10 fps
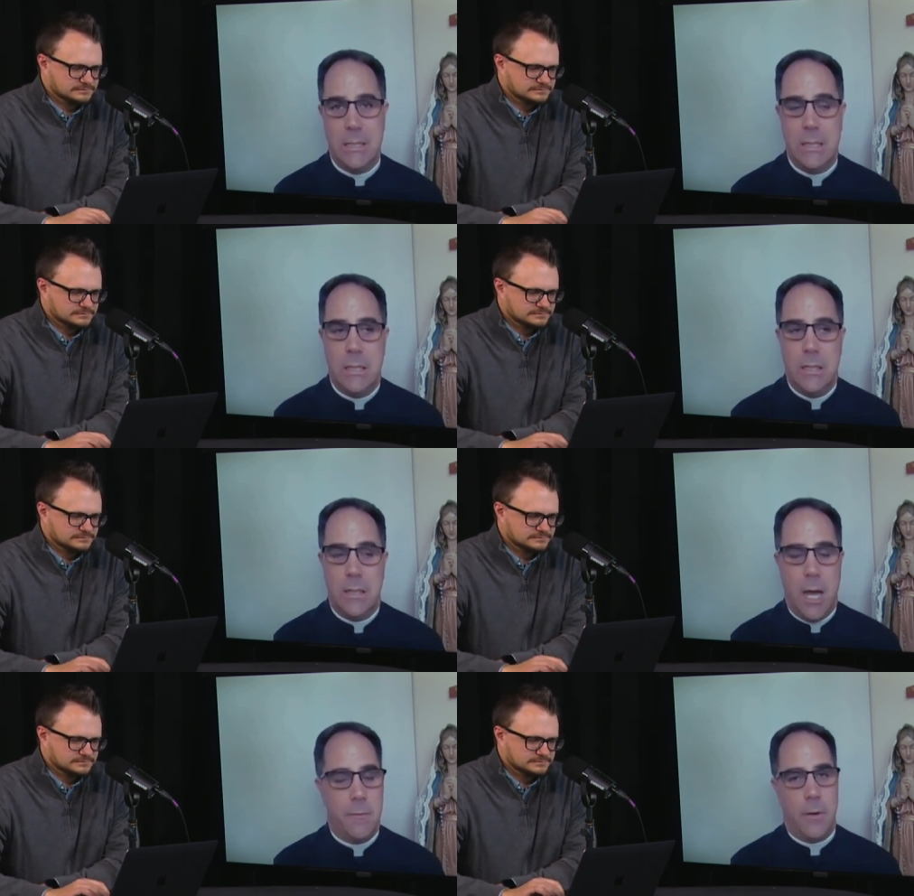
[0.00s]
Speaker 1: not
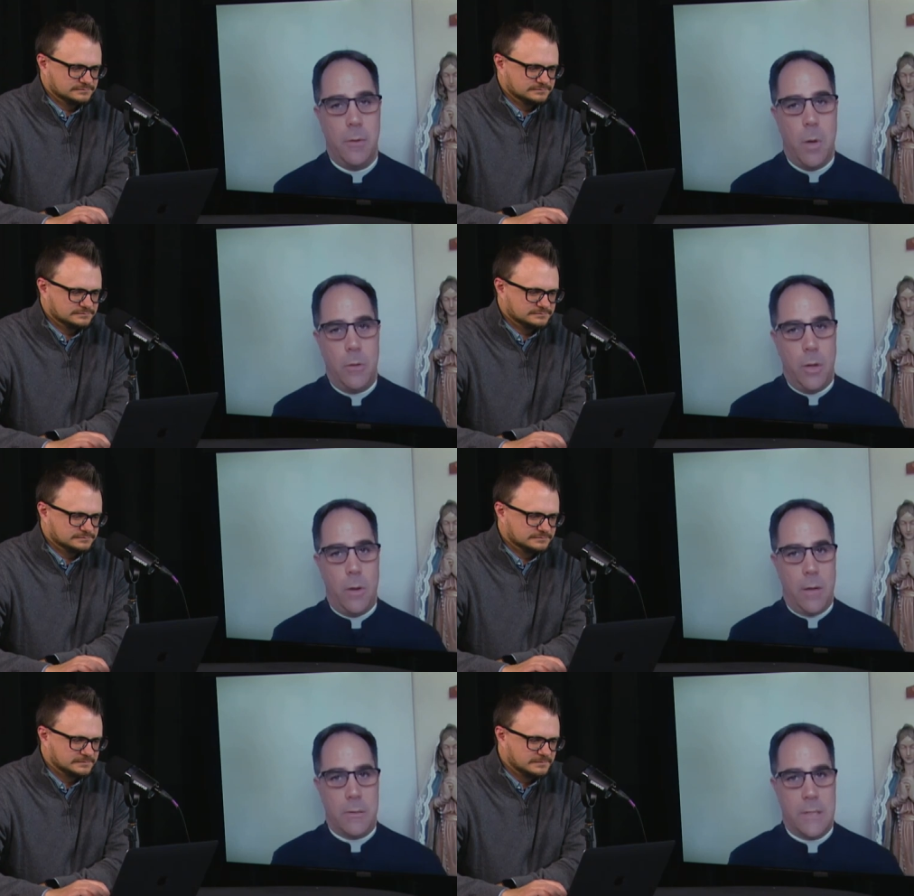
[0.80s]
very well known
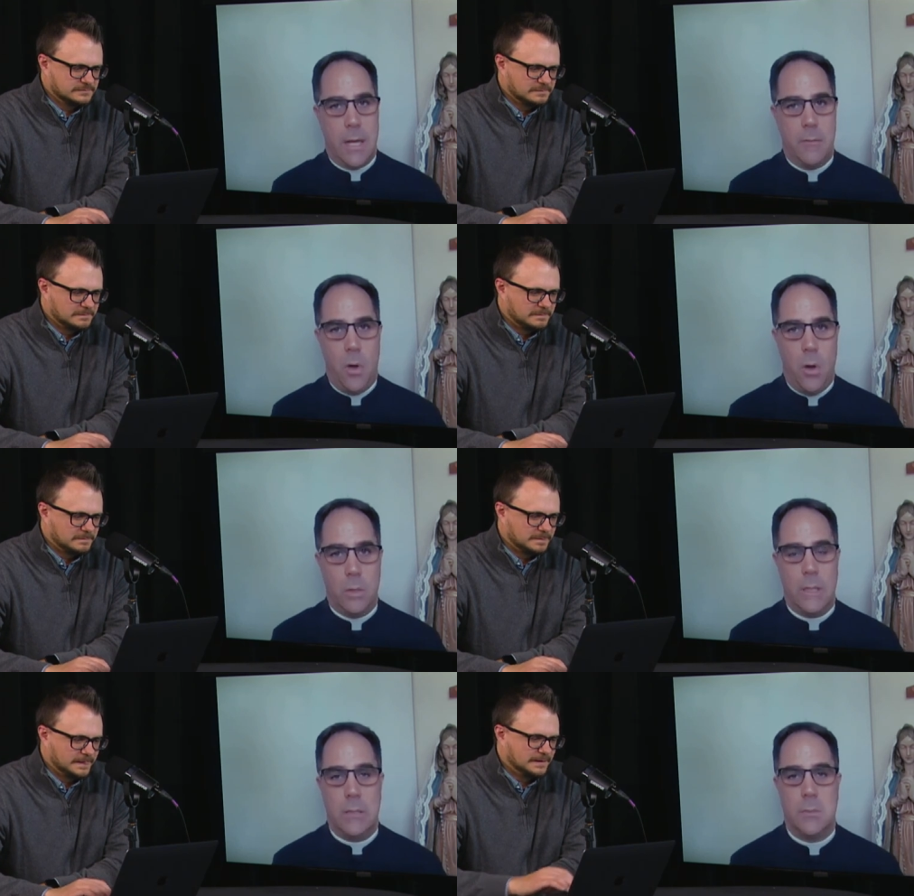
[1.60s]
outside of Poland,
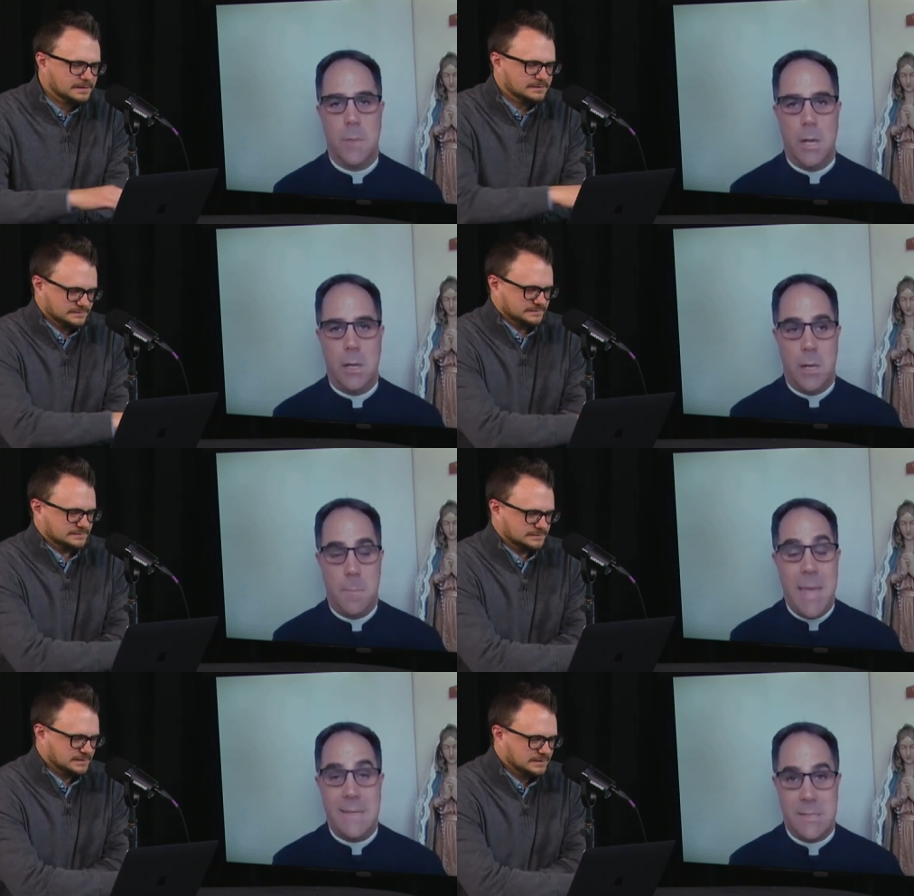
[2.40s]
but an
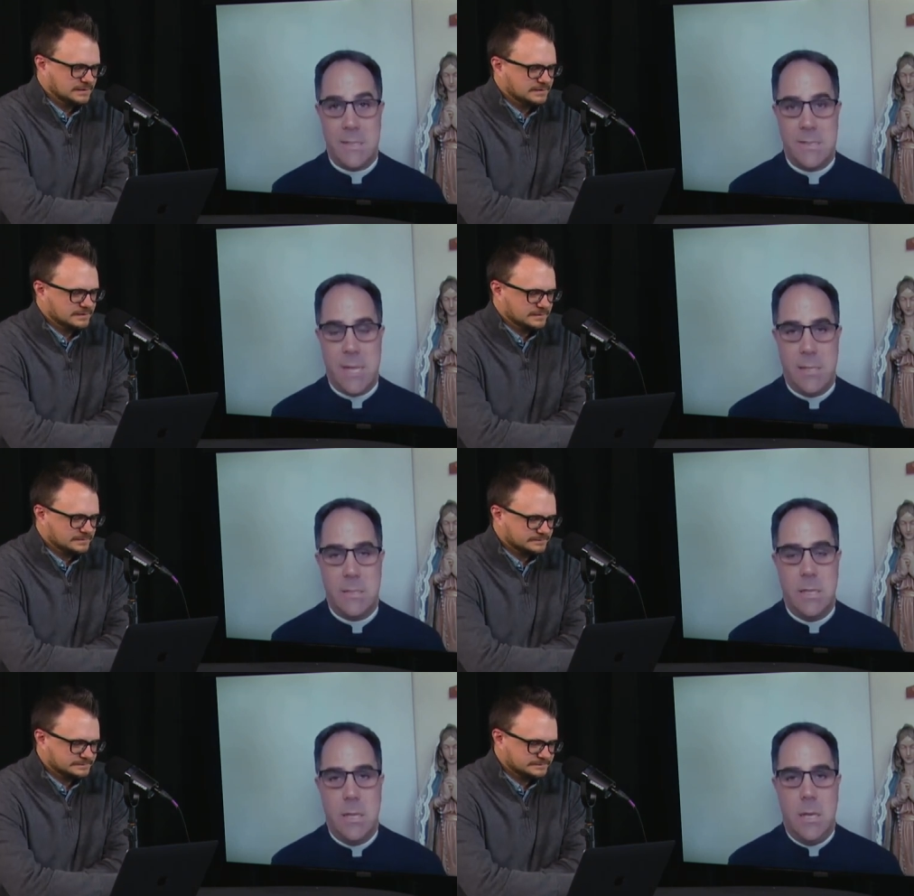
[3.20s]
amazing saint.
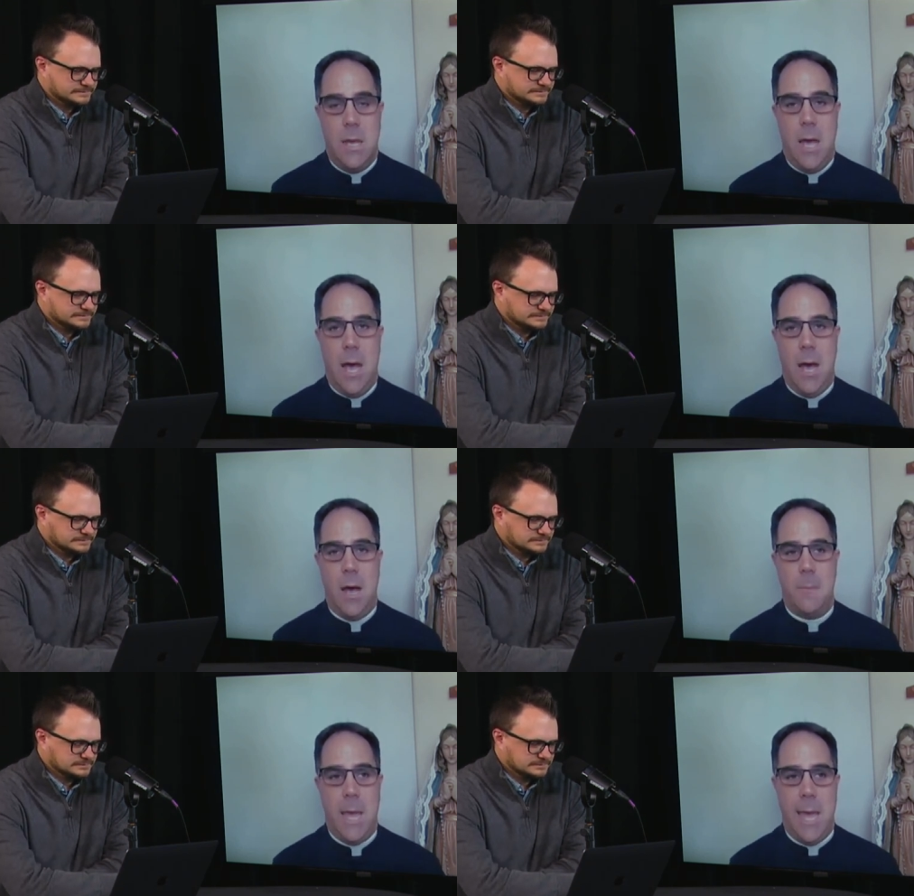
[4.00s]
Um,
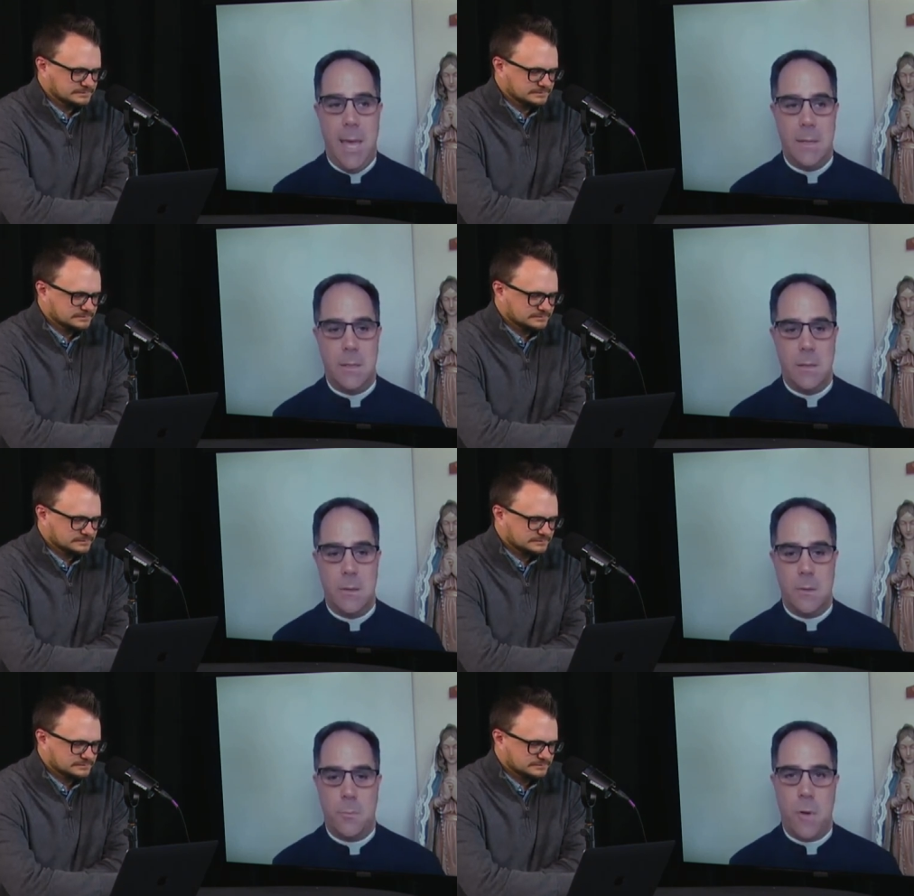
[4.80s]
and the
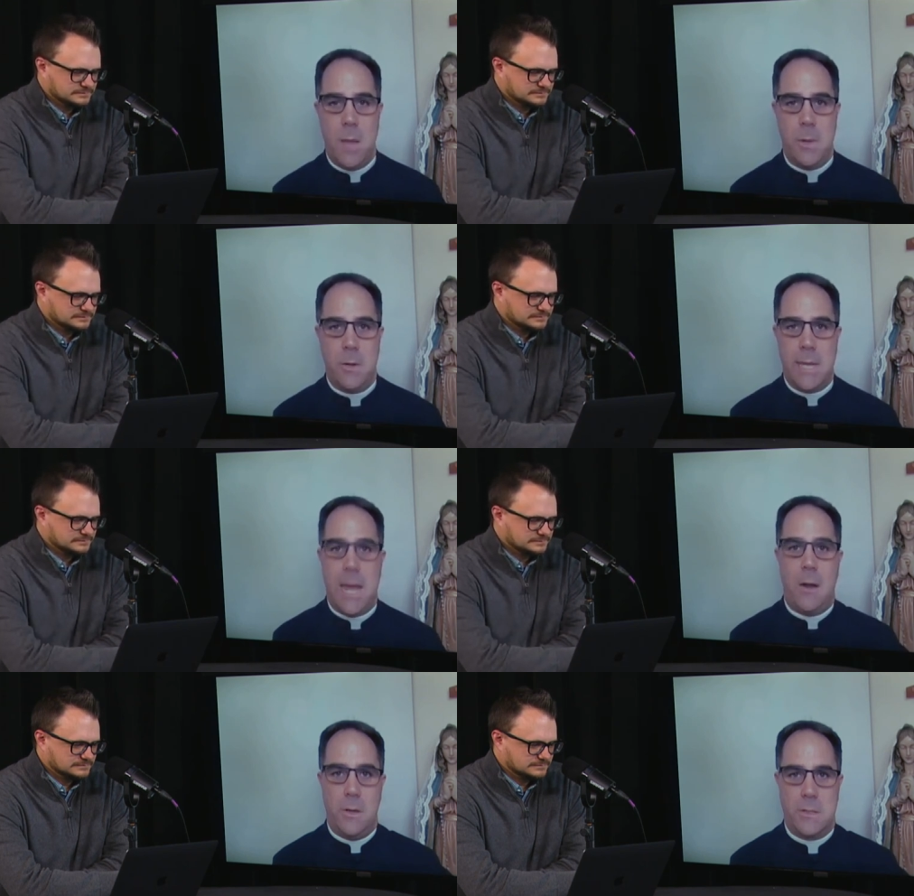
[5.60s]
primary
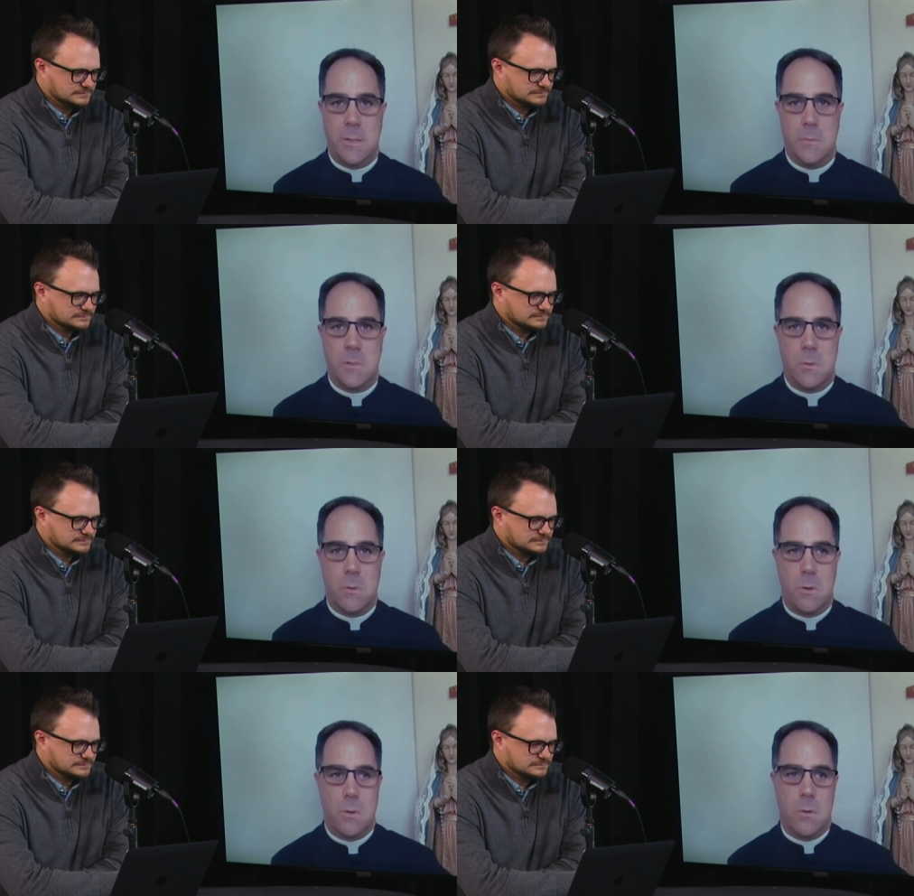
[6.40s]
charisms or,
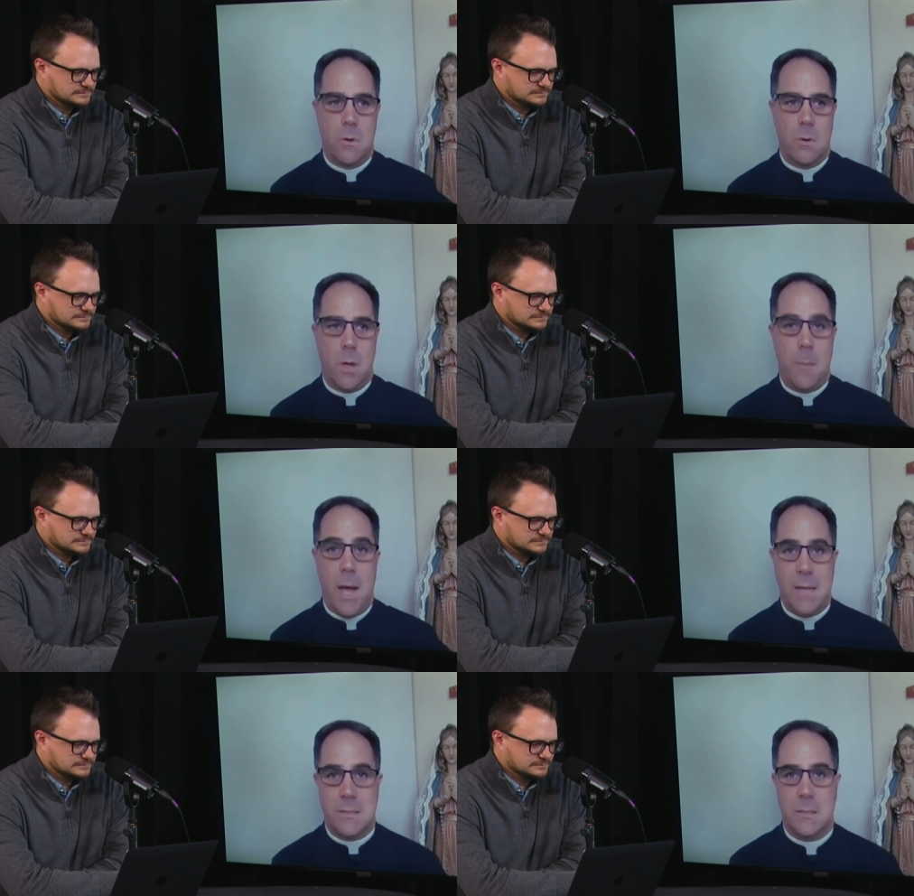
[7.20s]
or
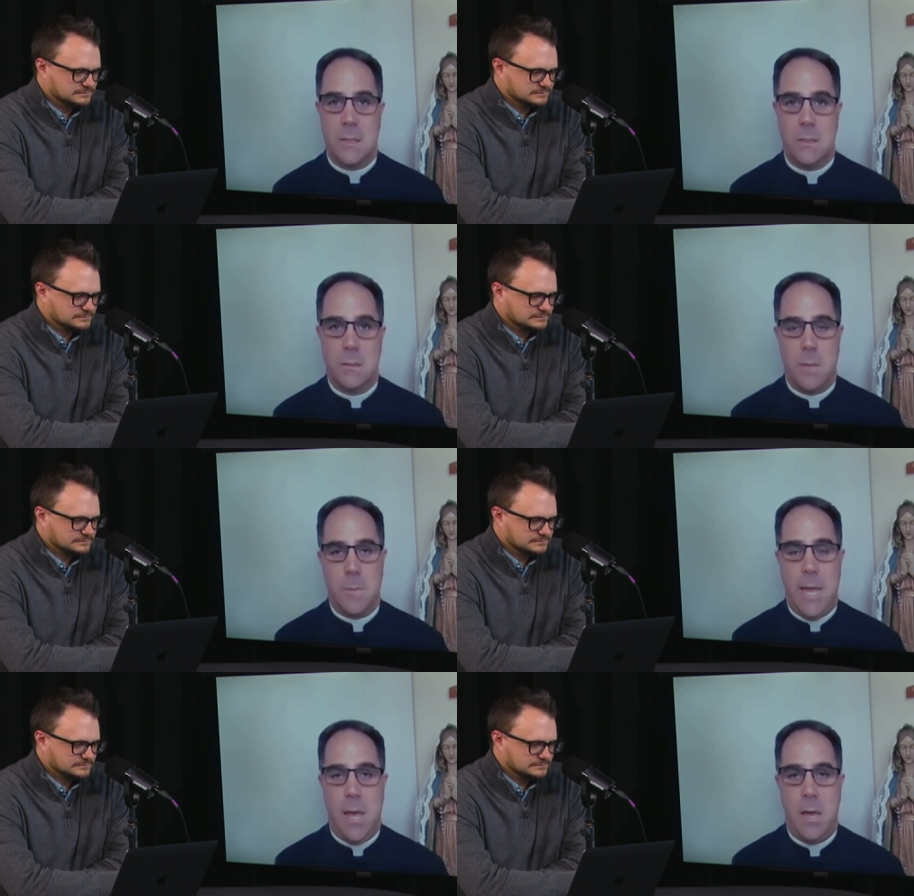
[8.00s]
apostolate that we have